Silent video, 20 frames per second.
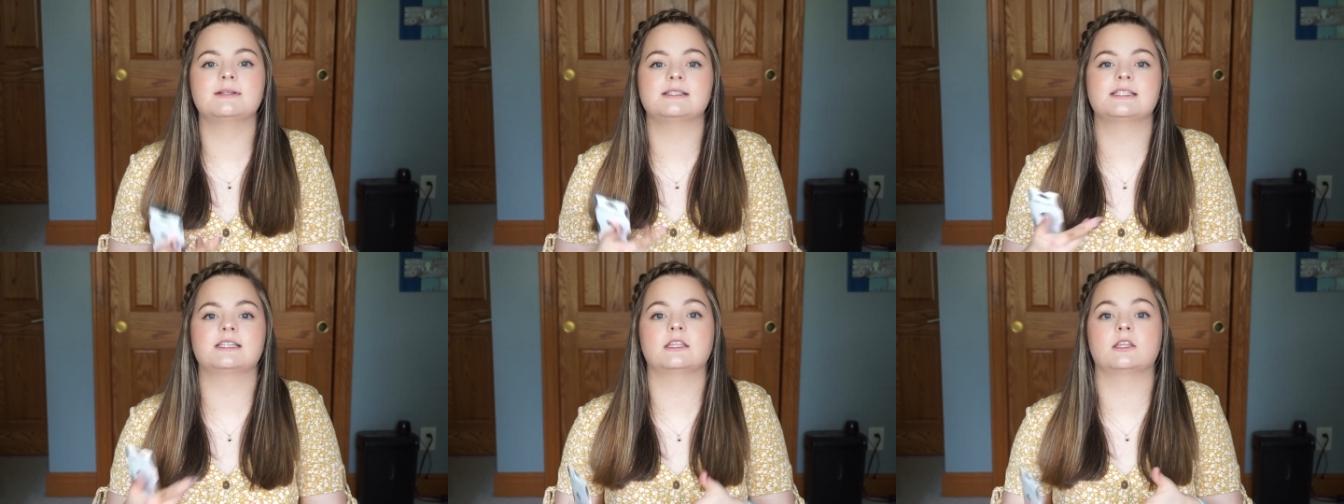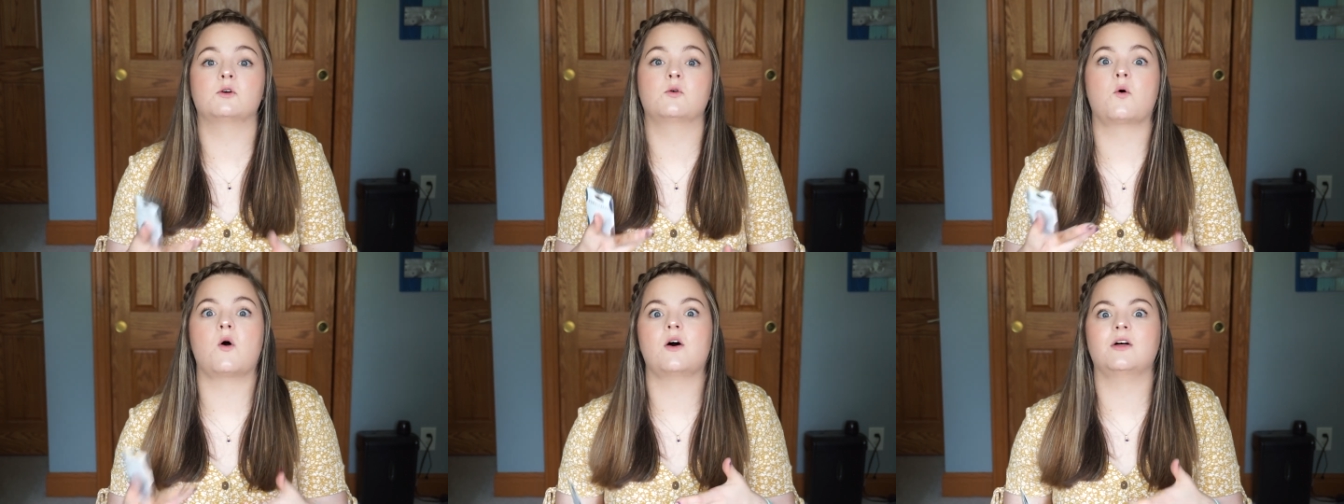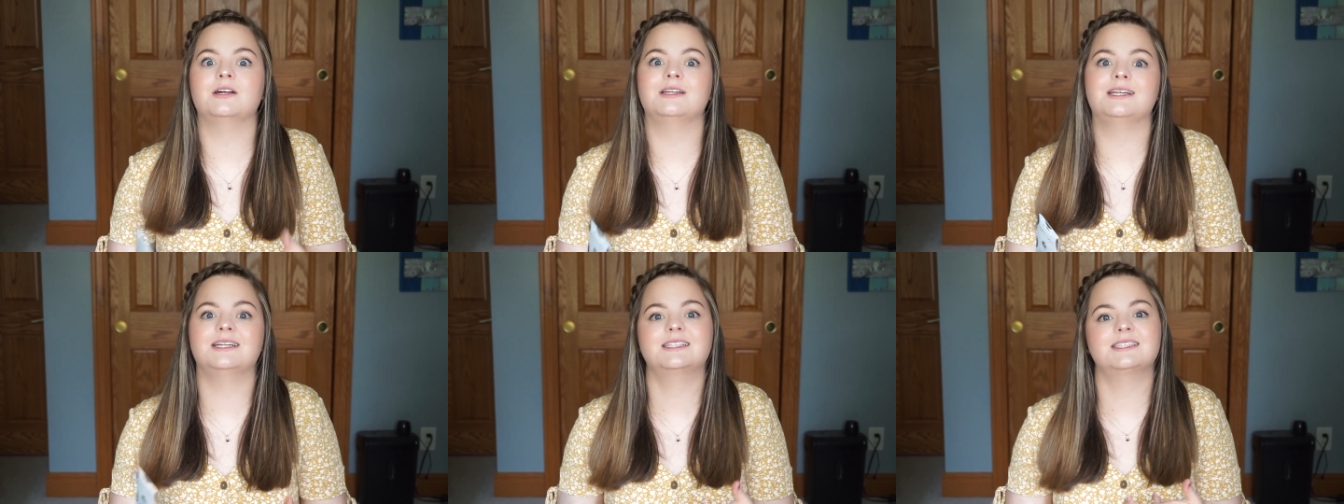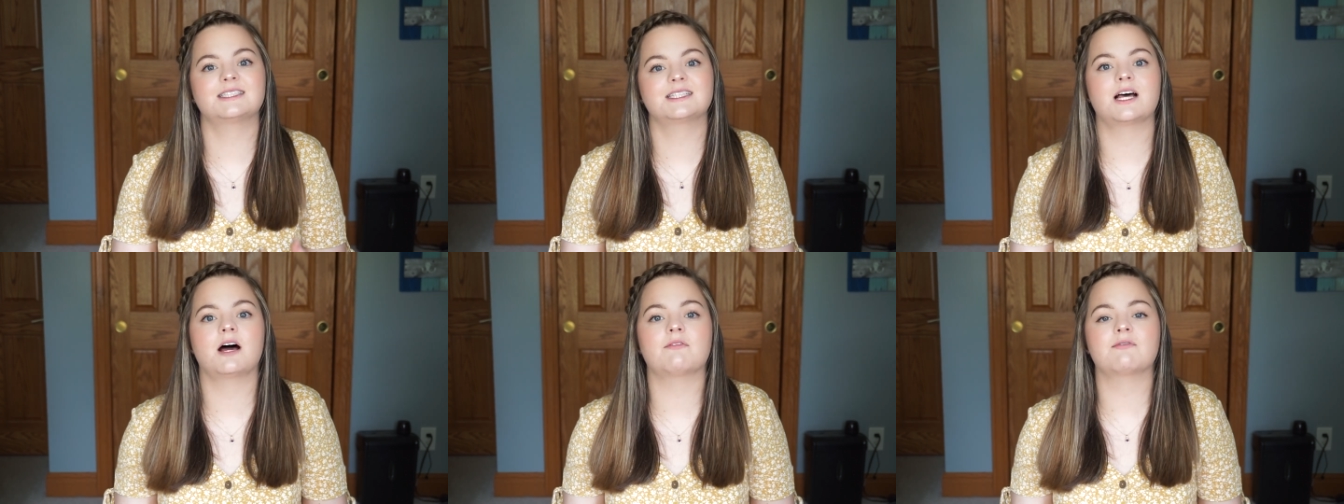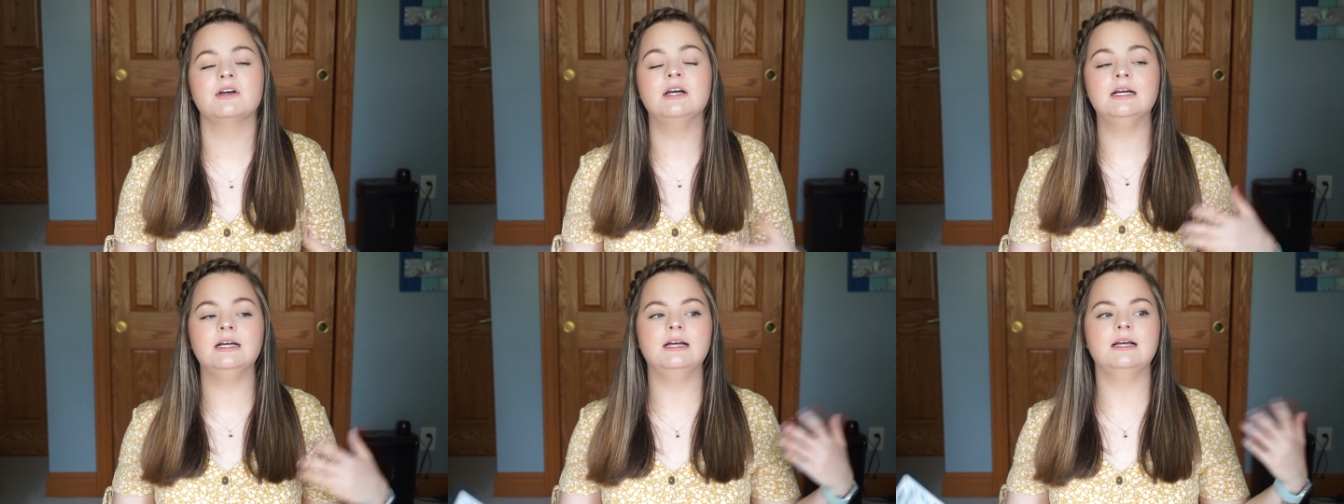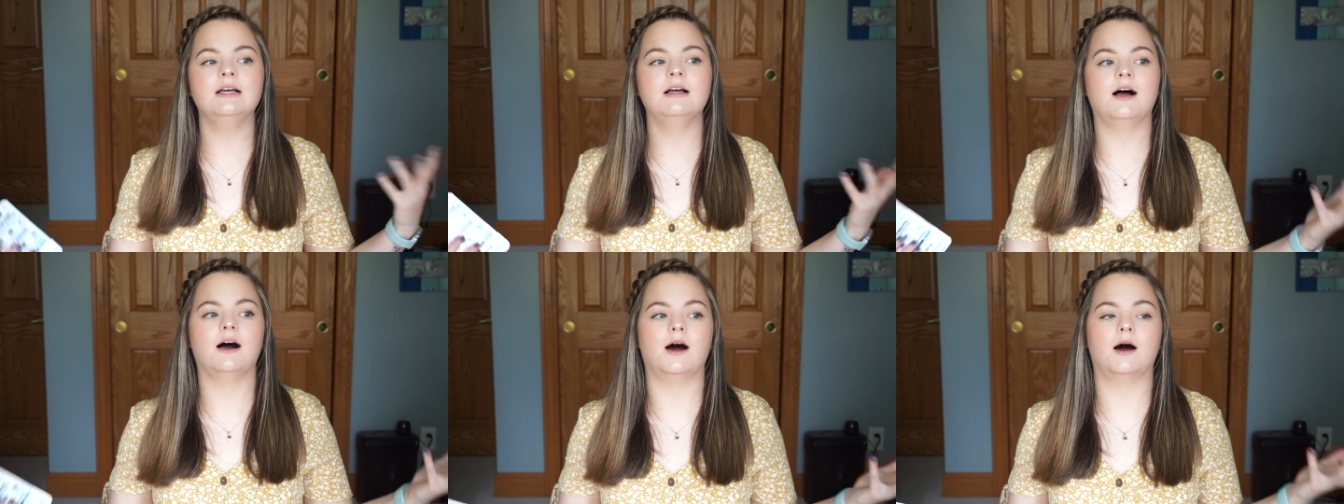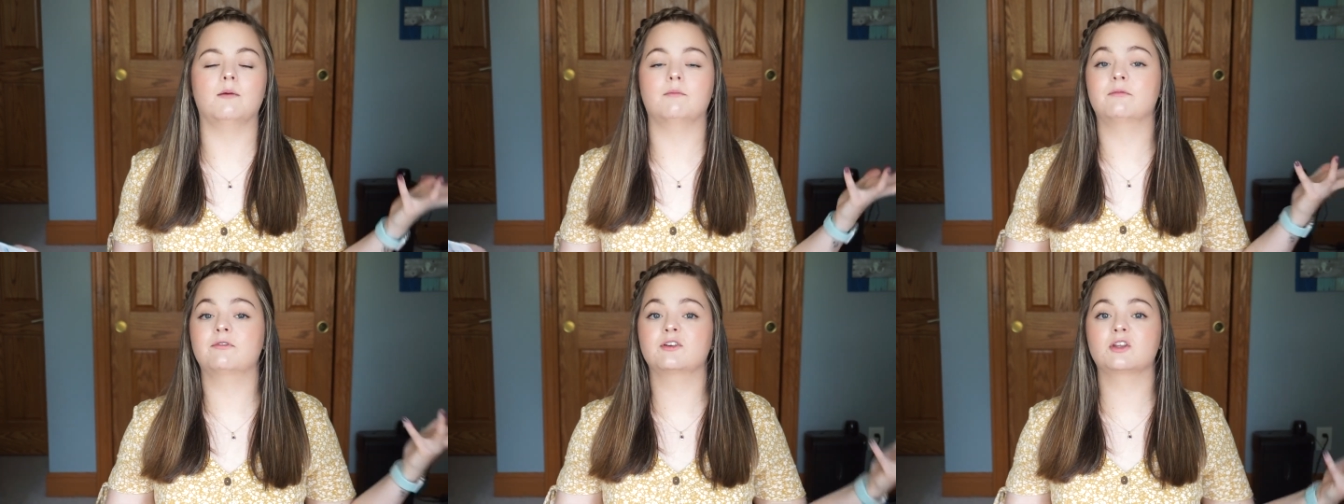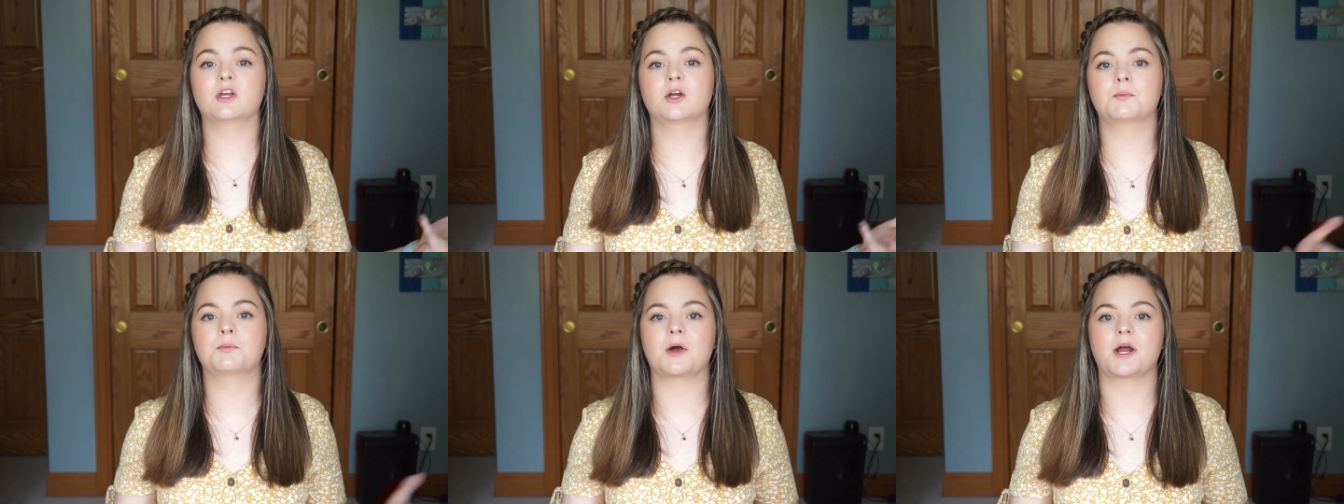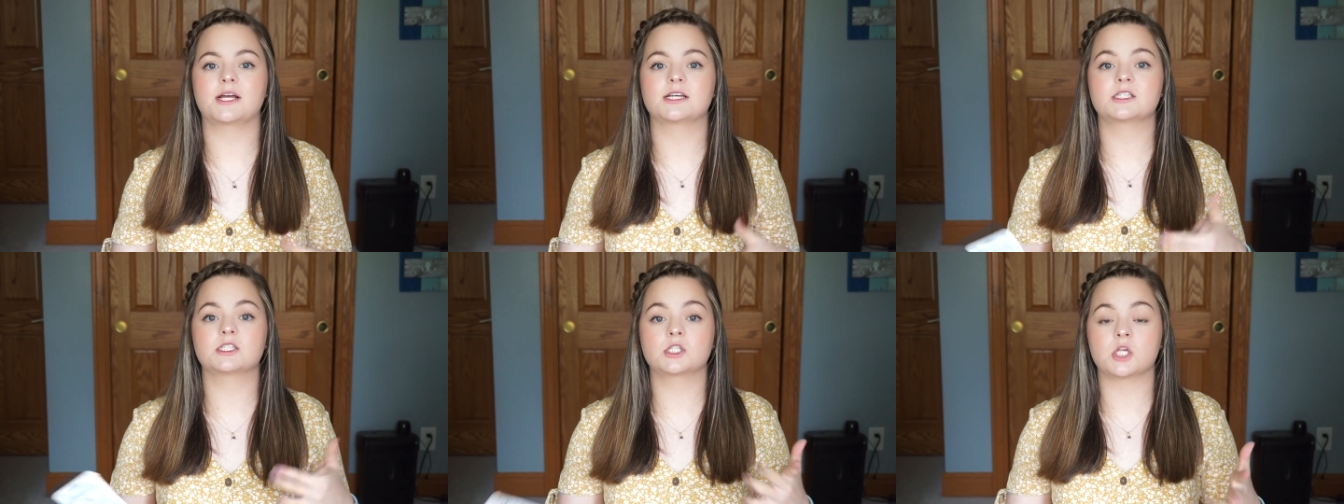and see the quality and stuff for their price.